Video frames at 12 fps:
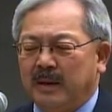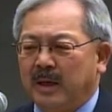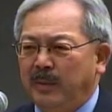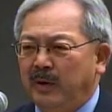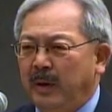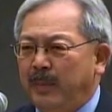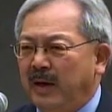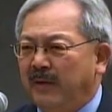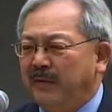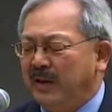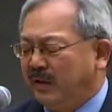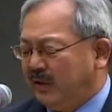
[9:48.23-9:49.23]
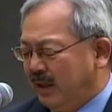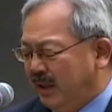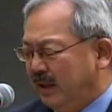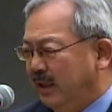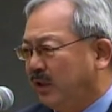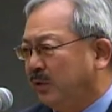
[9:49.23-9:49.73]
Community Benefits
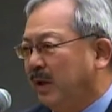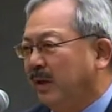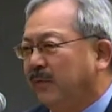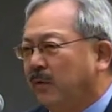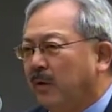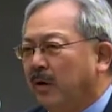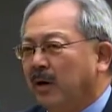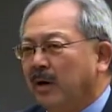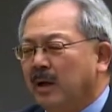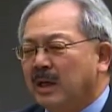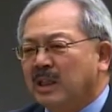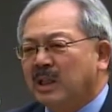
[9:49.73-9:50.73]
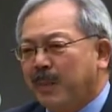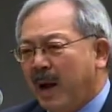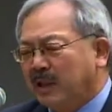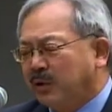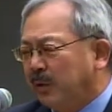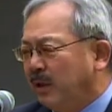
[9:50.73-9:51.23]
District for
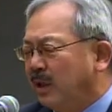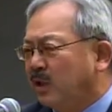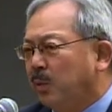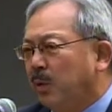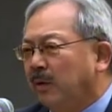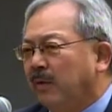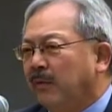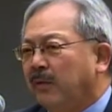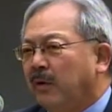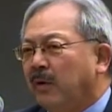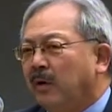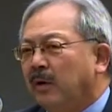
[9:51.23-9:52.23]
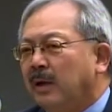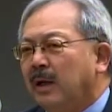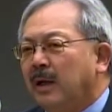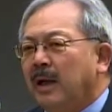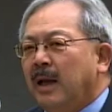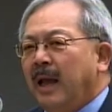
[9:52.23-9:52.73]
sponsoring this wonderful
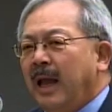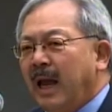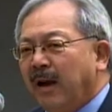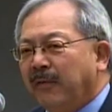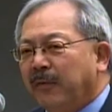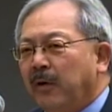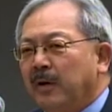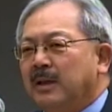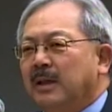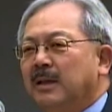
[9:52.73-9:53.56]
effort